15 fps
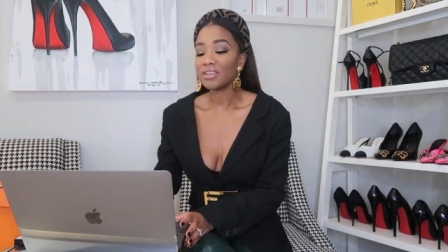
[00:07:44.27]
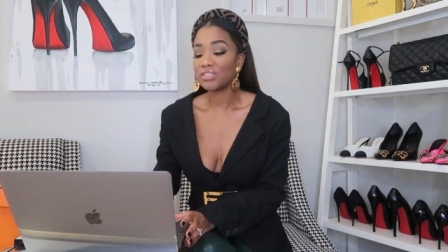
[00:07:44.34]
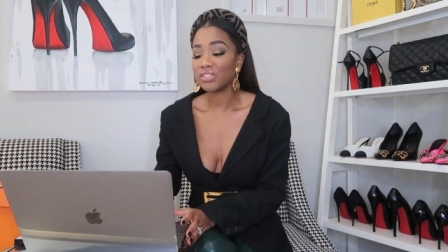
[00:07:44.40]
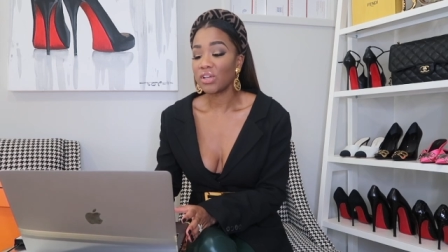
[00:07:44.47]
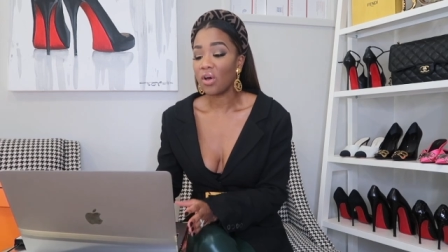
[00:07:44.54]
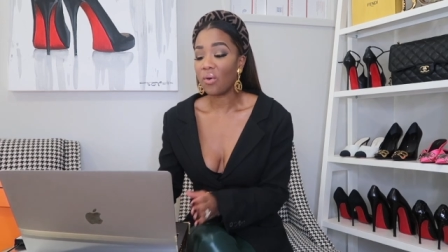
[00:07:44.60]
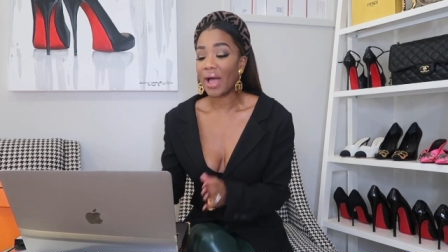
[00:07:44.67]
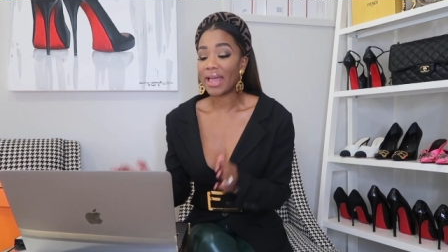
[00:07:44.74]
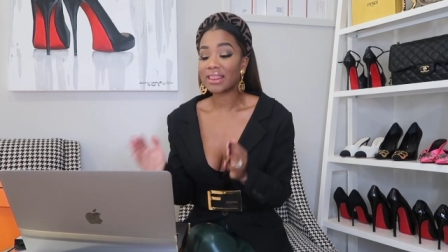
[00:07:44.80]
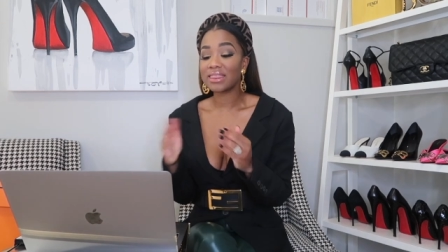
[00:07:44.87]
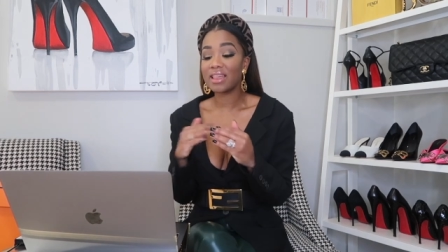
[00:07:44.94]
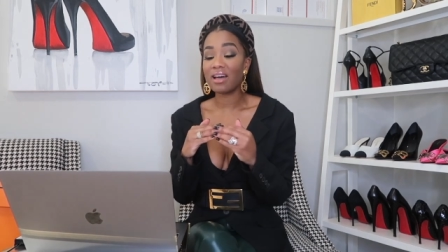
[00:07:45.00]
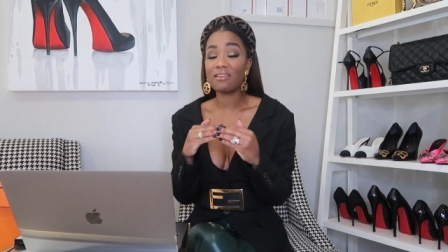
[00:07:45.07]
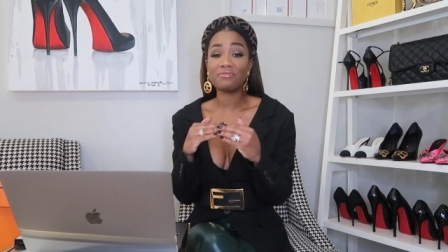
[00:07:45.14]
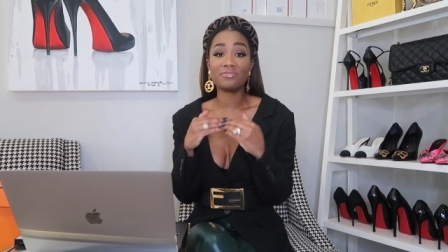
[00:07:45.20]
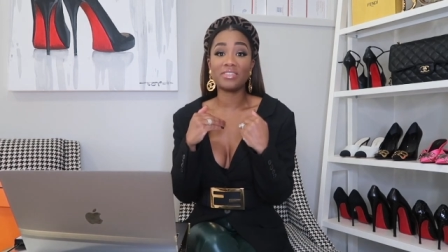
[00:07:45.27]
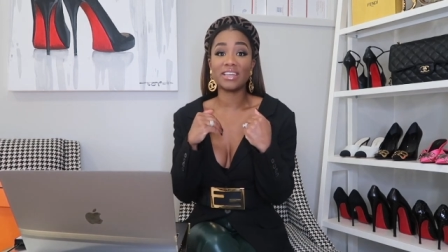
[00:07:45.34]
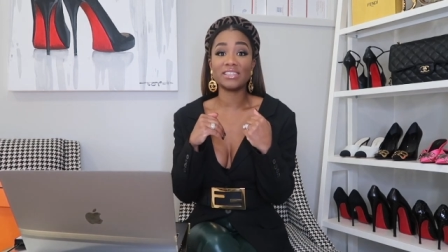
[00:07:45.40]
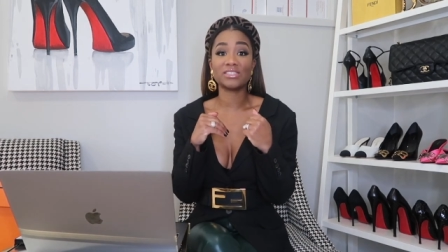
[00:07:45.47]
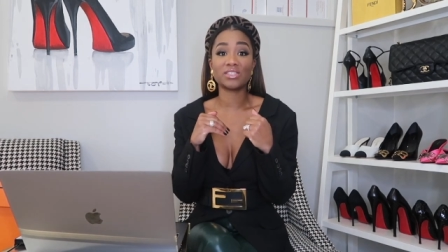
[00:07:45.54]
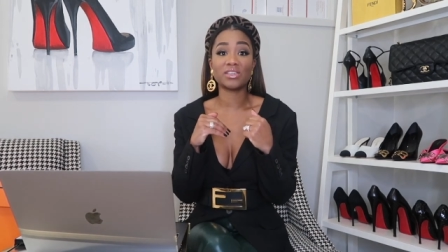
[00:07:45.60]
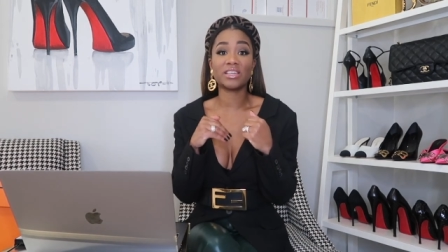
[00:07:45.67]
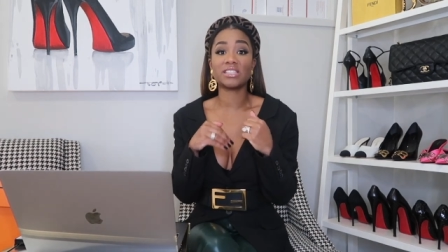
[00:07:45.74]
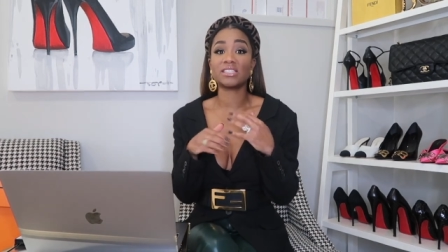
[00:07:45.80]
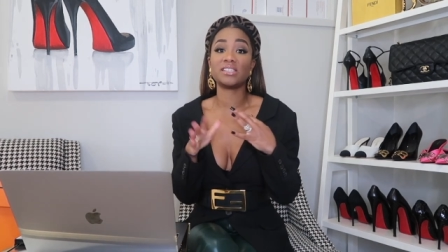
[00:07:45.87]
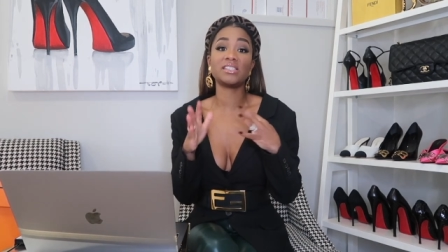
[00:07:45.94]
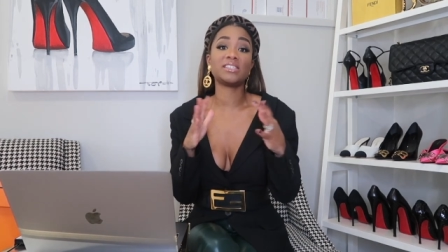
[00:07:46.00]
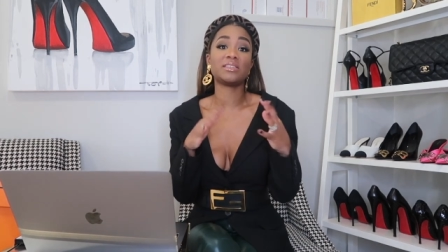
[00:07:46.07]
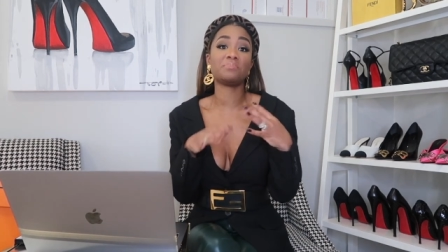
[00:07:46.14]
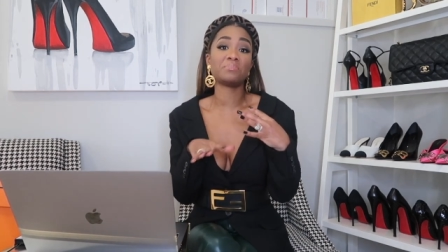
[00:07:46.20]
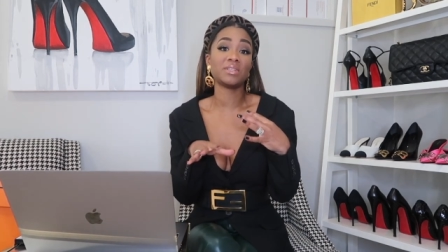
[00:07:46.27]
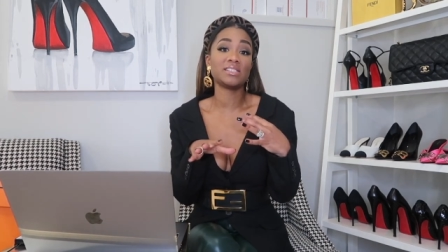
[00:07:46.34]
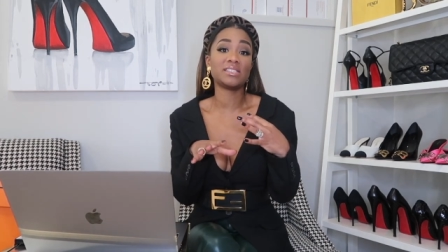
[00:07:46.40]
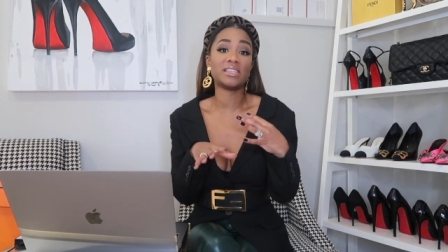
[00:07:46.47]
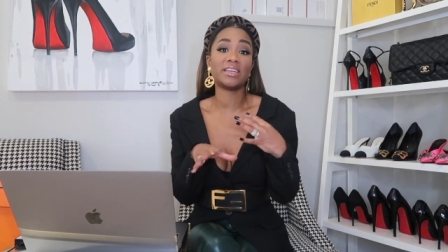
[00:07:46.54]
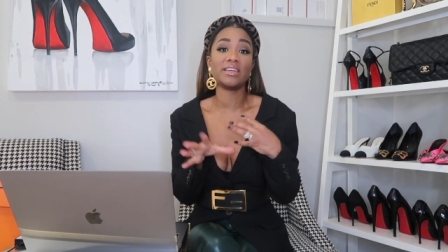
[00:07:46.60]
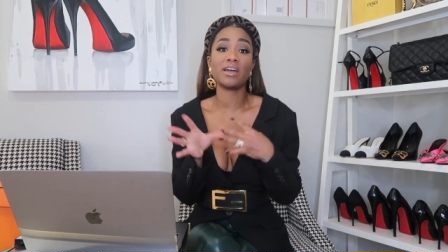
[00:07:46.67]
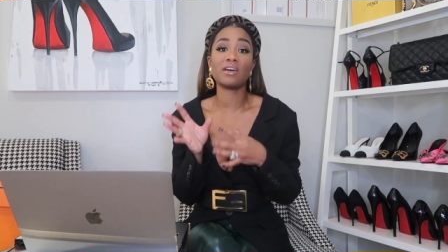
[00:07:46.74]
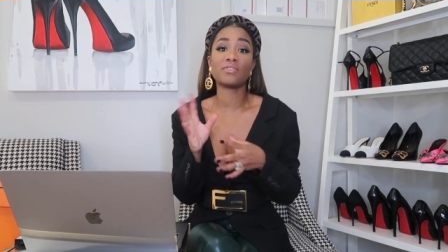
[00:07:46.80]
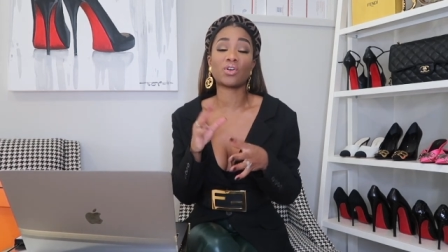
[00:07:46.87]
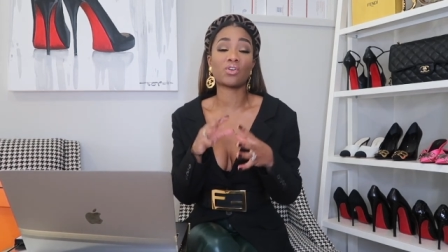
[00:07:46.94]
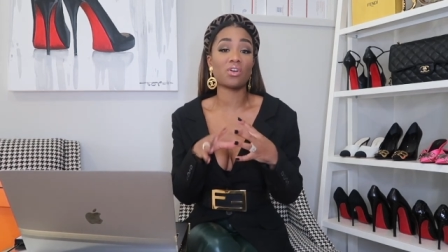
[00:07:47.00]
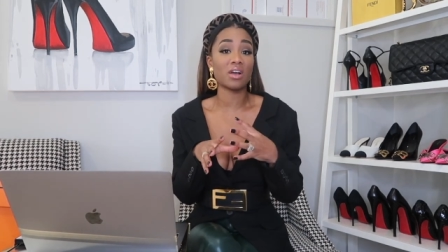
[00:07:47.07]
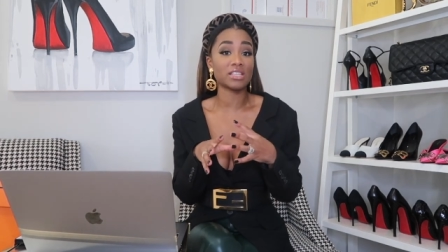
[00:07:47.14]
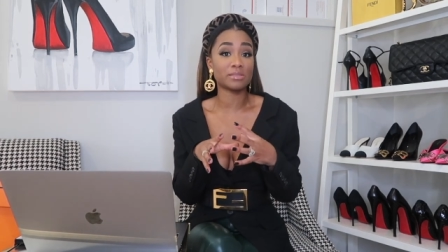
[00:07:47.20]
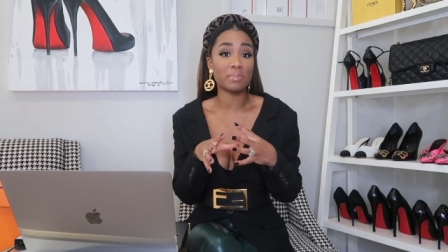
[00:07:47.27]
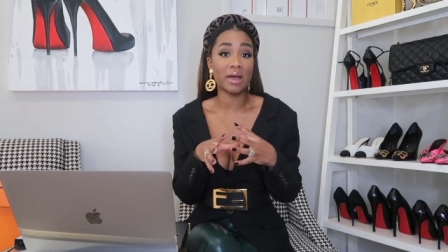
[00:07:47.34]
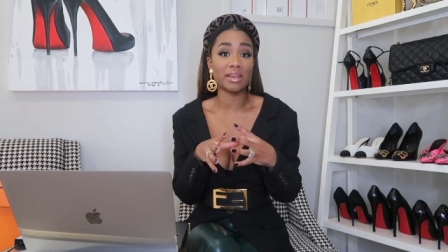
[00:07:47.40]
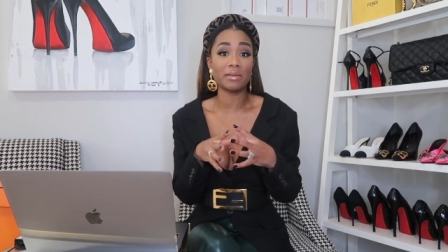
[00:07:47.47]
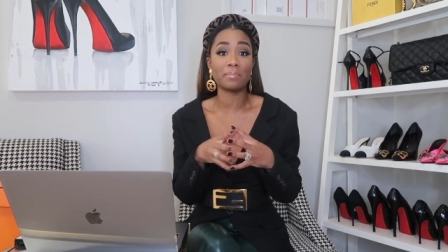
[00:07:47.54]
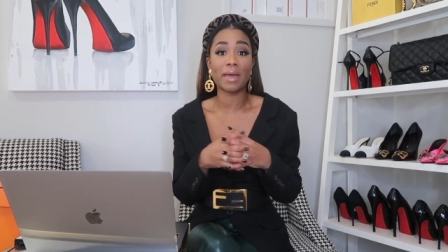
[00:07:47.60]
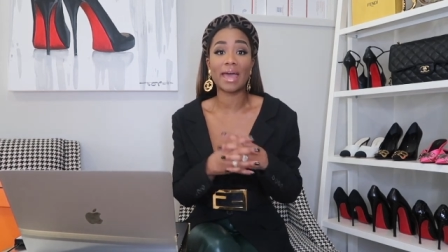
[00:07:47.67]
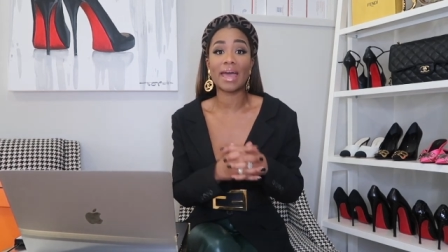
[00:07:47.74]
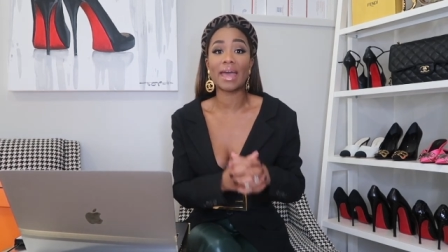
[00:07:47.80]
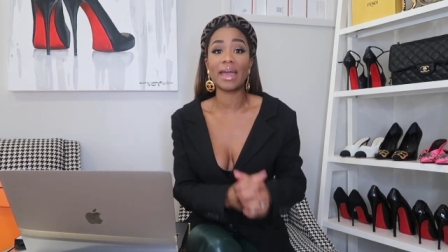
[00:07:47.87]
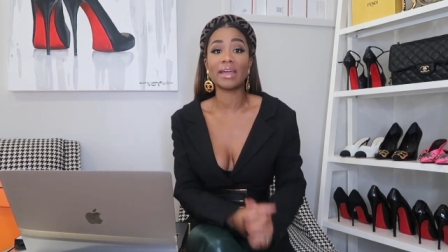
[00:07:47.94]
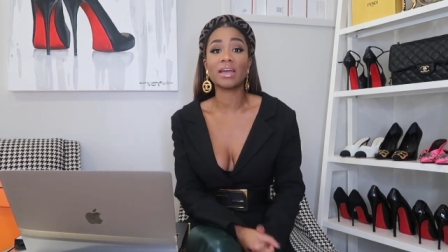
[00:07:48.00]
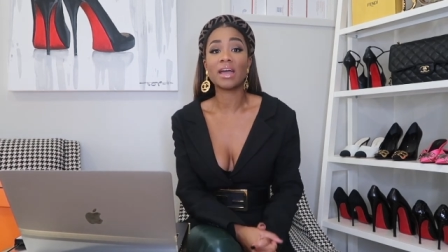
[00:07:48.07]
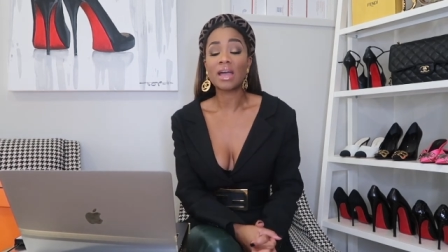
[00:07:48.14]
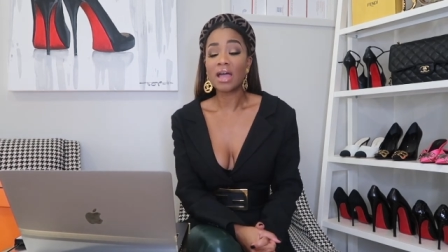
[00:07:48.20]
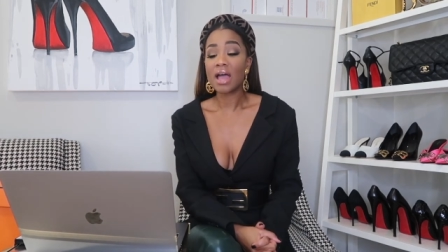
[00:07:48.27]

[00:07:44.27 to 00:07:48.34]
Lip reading: So I love this. It's the simplicity of a crossbody bag.